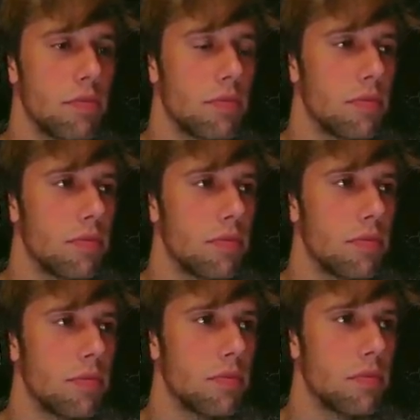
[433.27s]

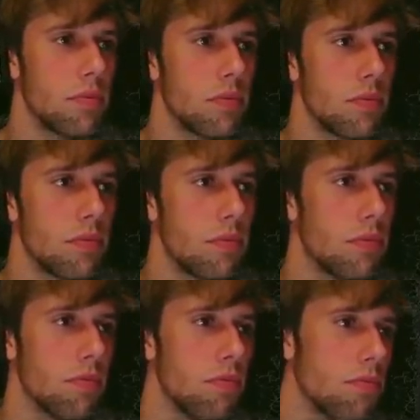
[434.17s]

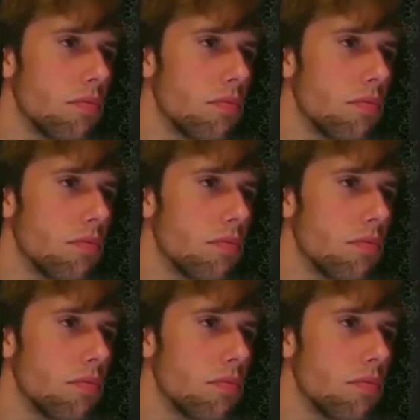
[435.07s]
[no speech]